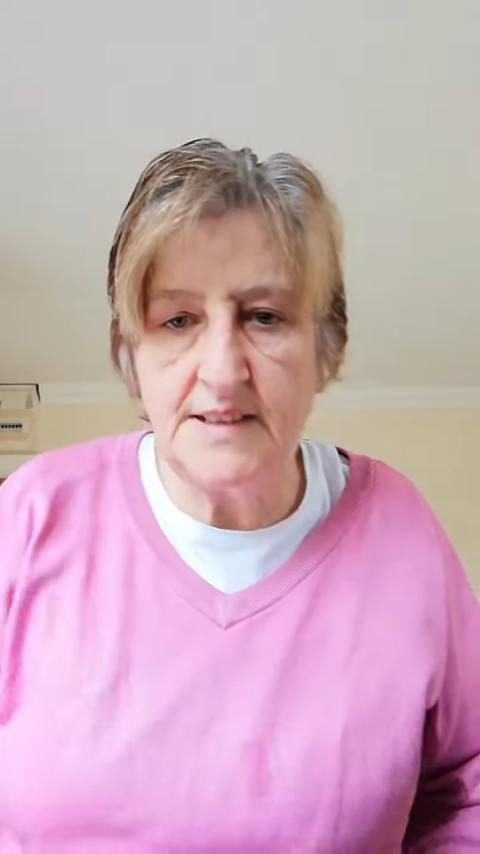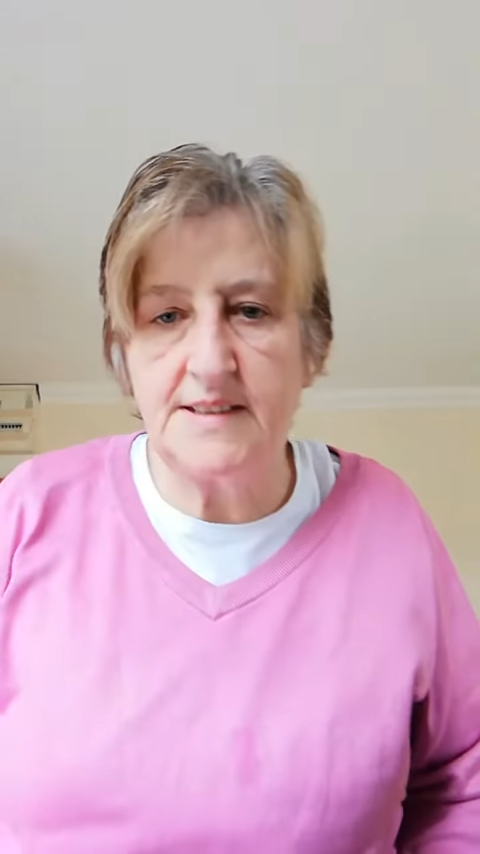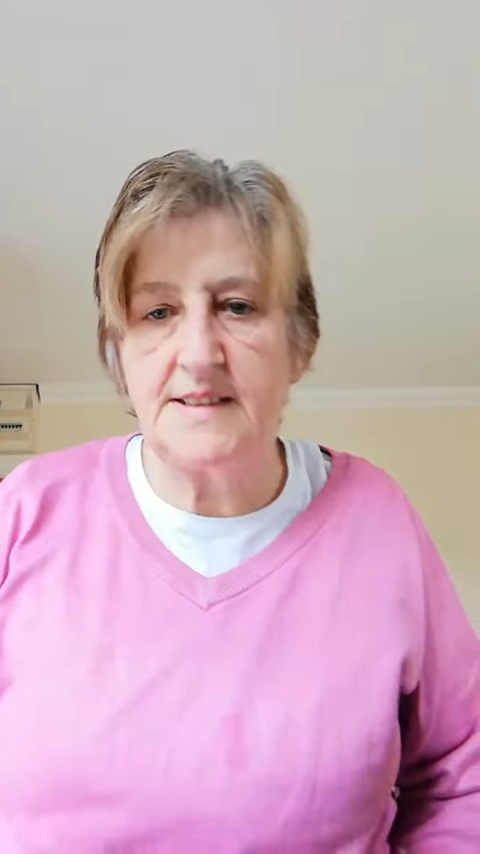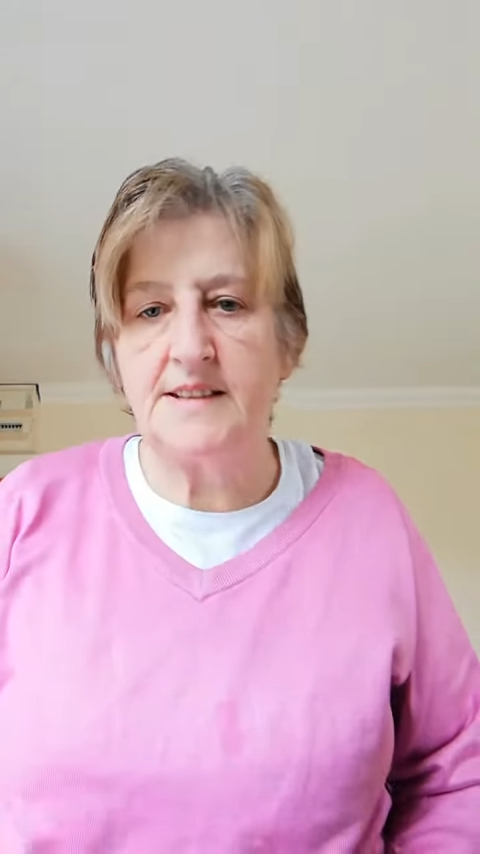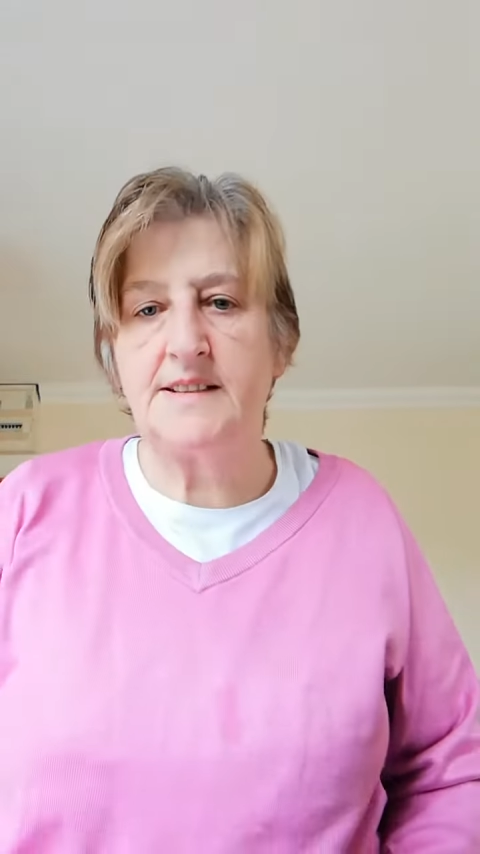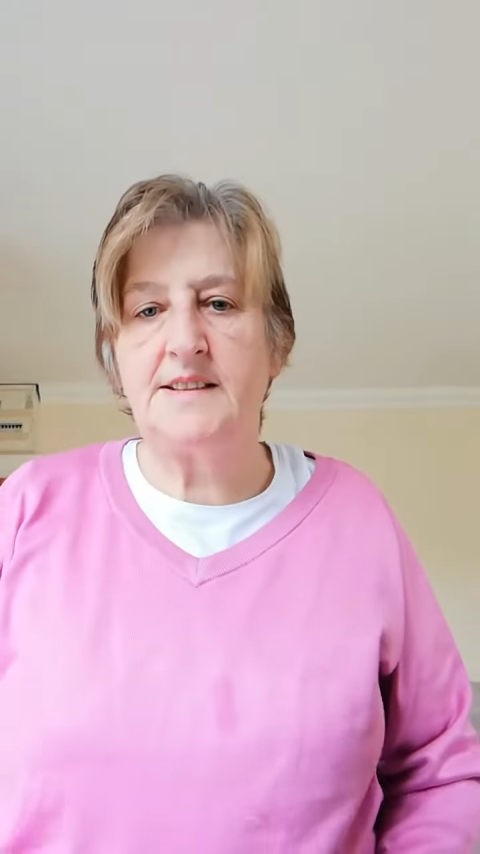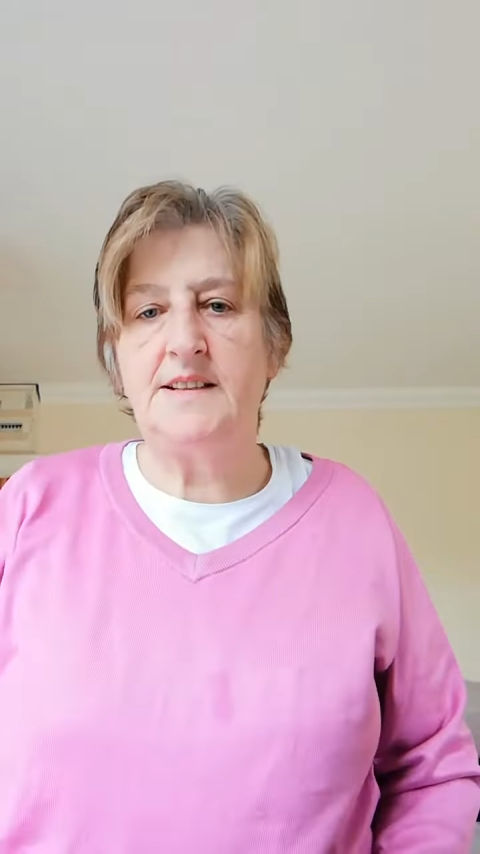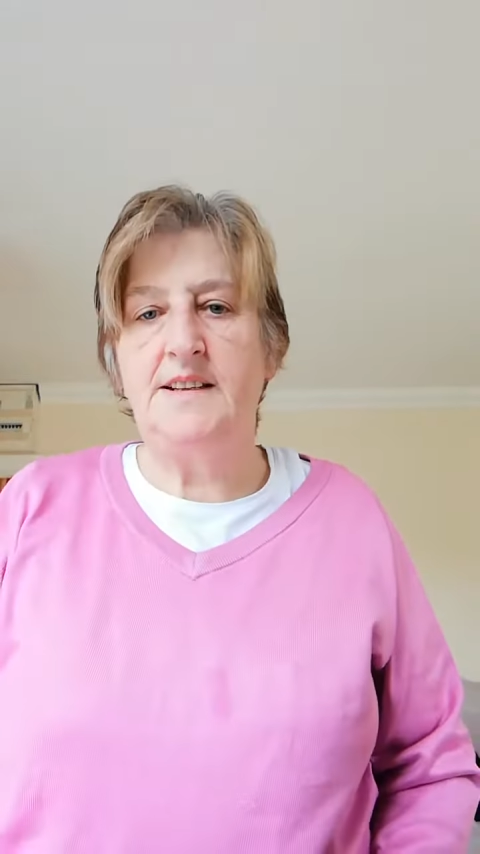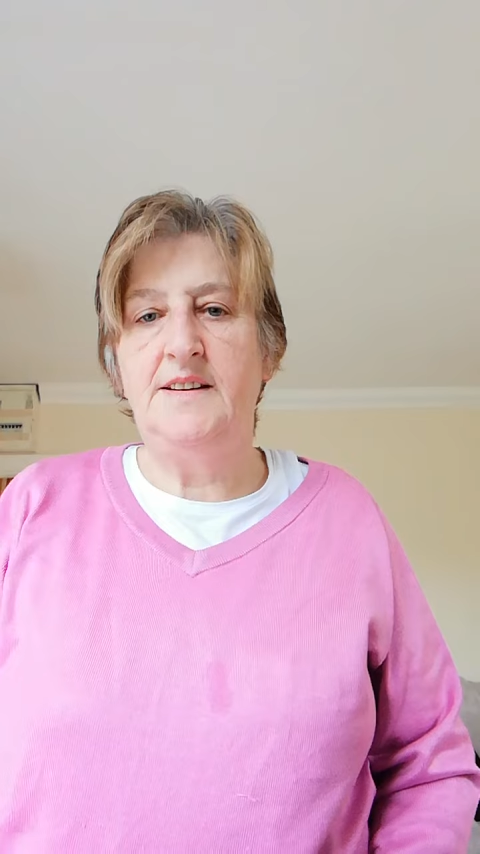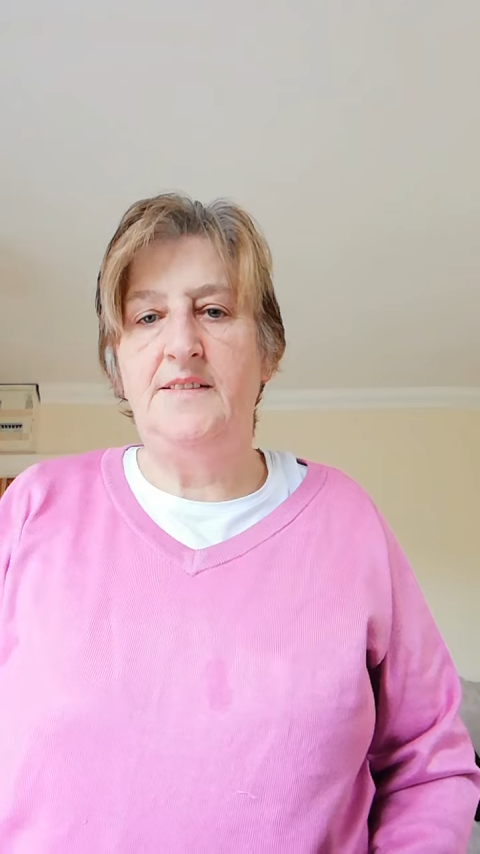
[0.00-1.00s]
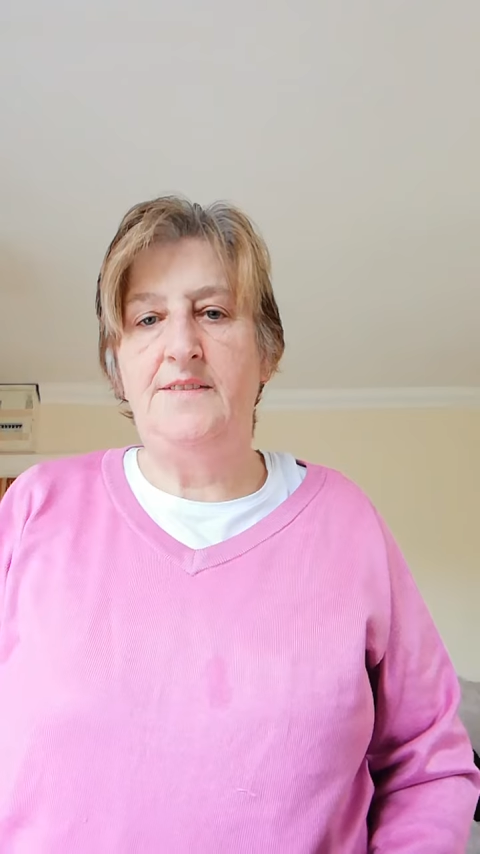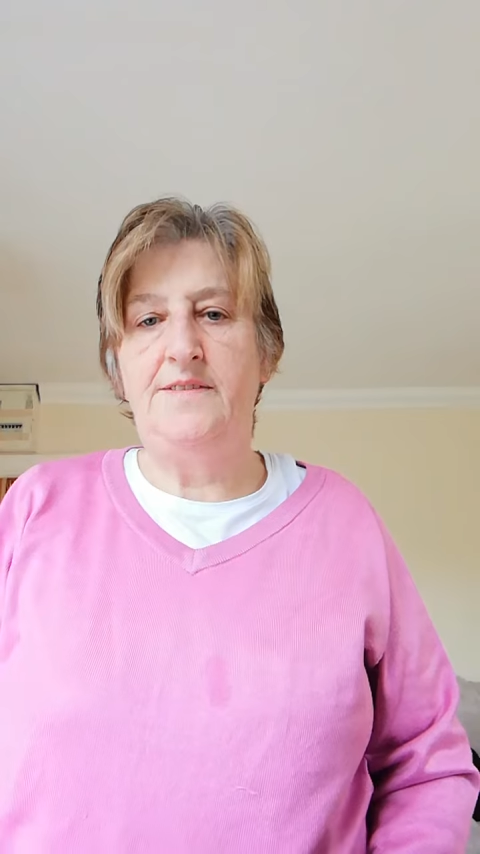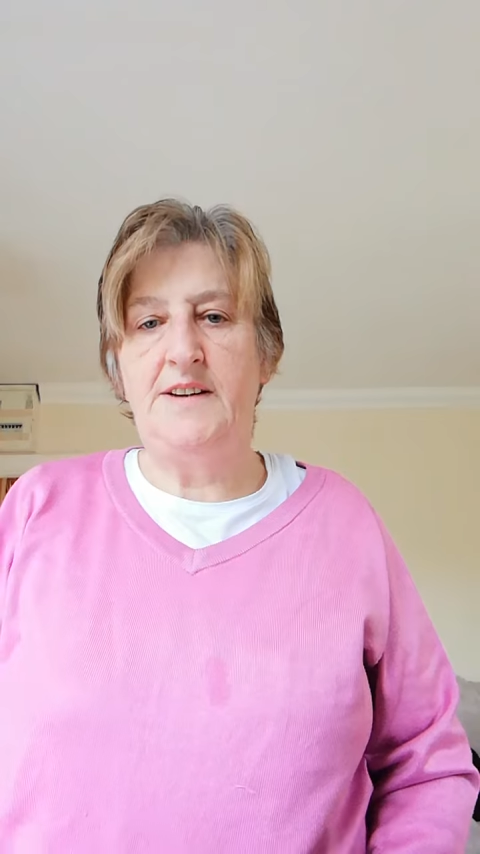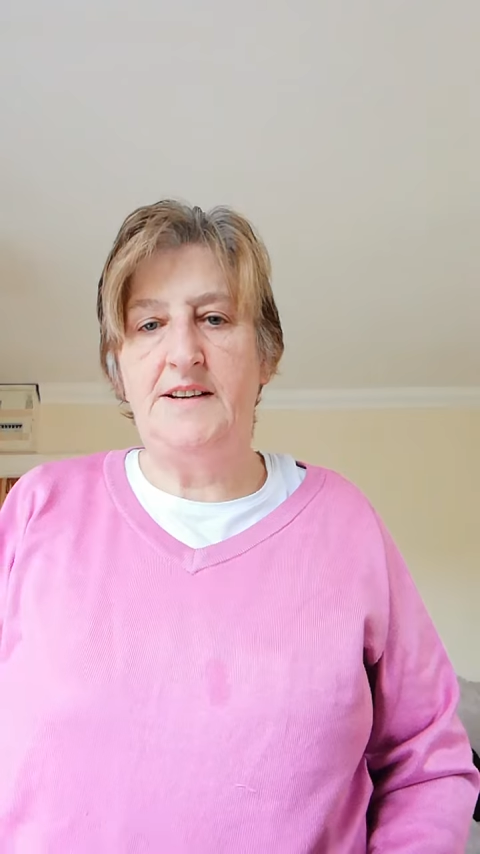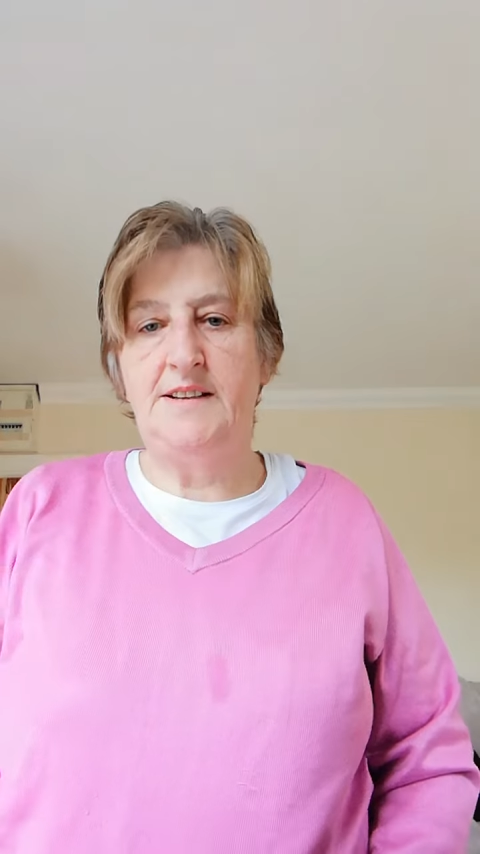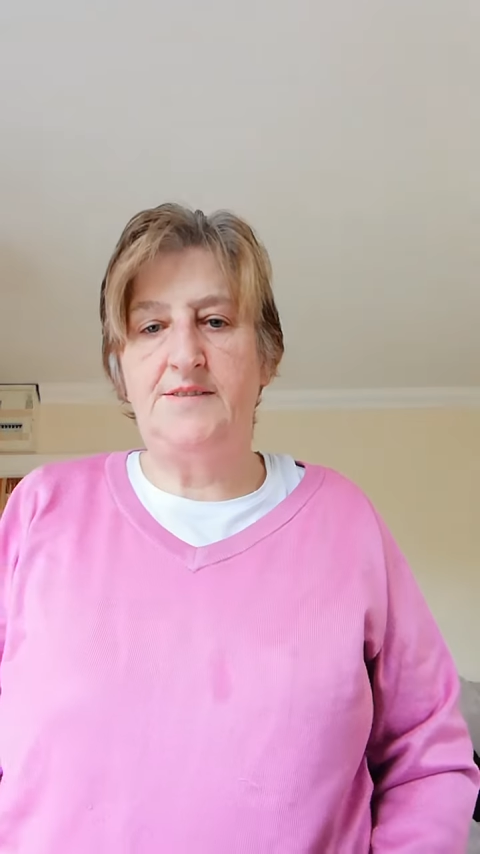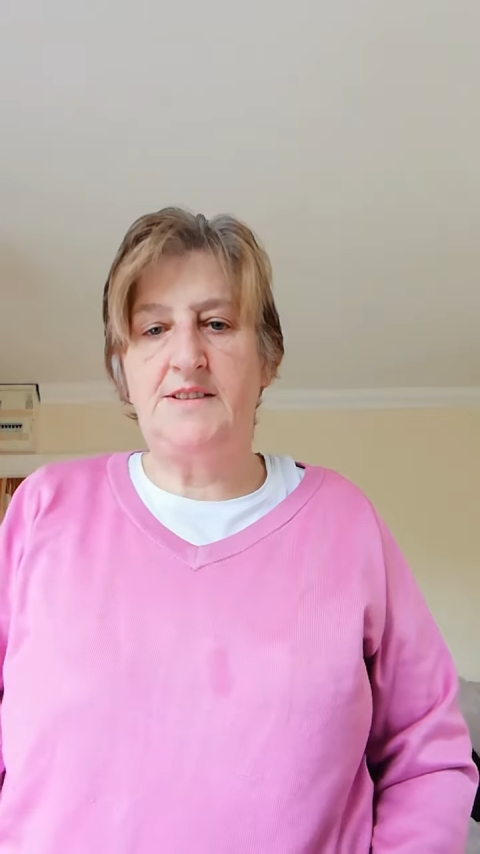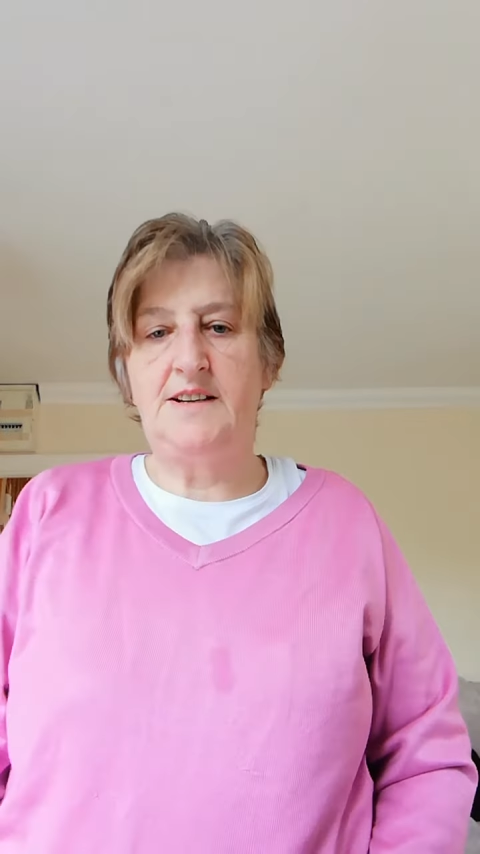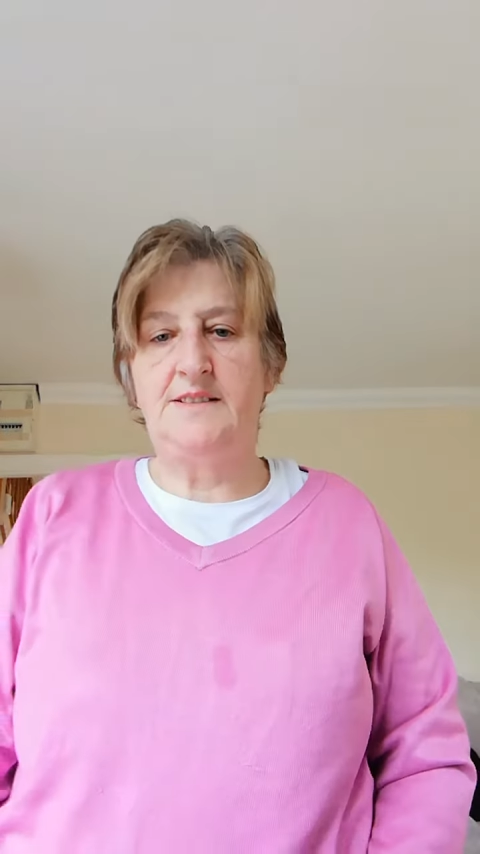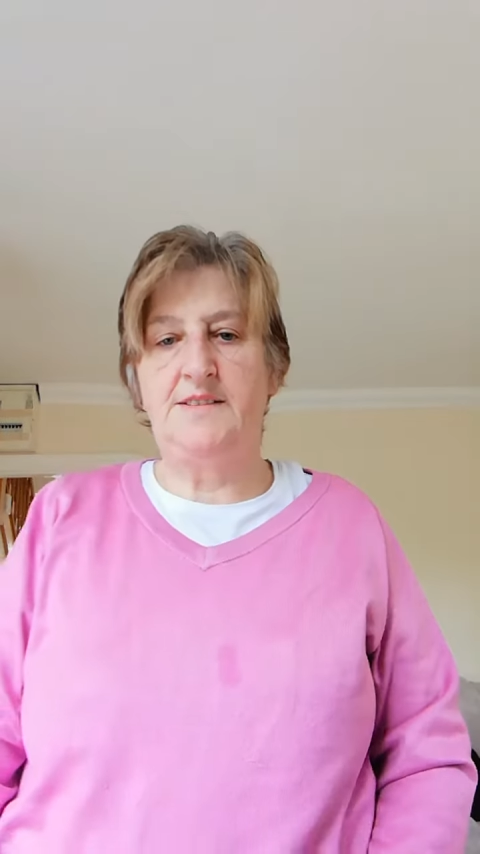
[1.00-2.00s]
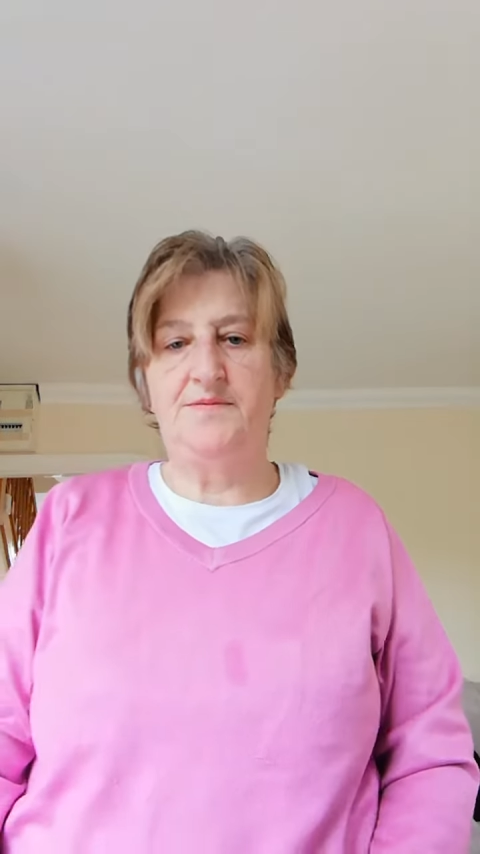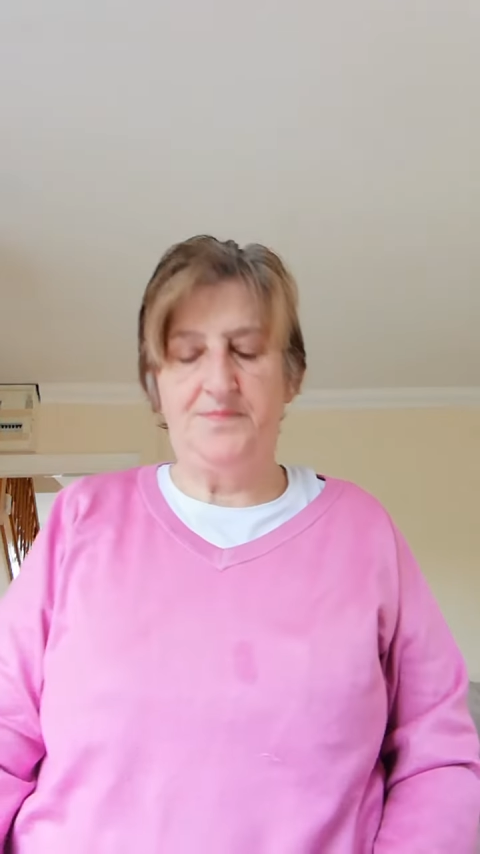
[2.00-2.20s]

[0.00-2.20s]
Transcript: 65. Sorry.